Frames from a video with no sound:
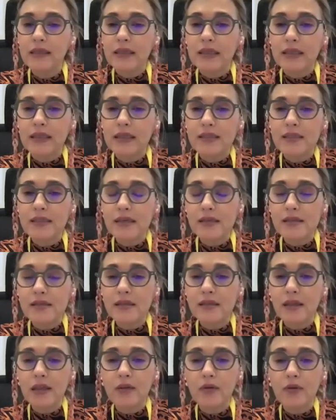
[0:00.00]
And just
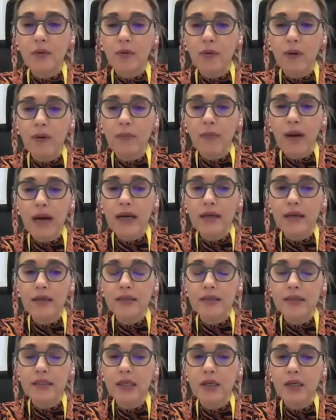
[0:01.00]
to remark
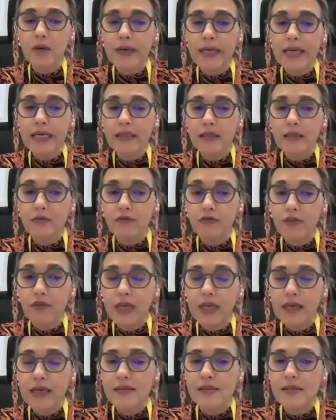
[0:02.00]
the great
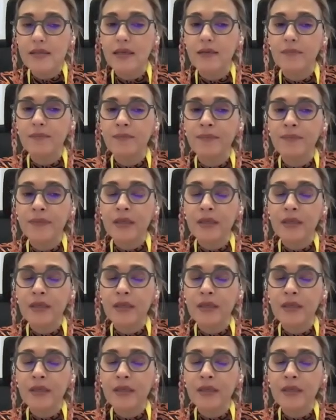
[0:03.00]
efficacy